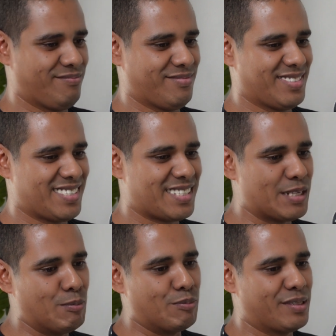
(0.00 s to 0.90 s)

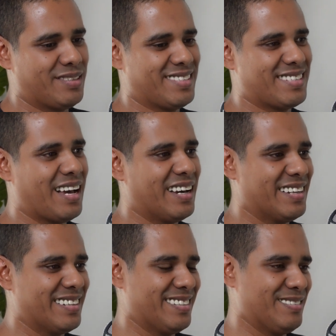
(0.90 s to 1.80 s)

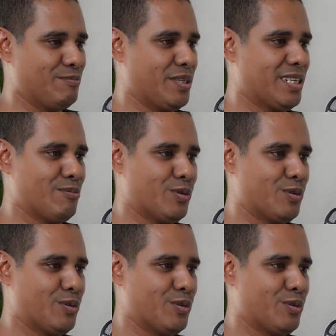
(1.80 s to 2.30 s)
subside and become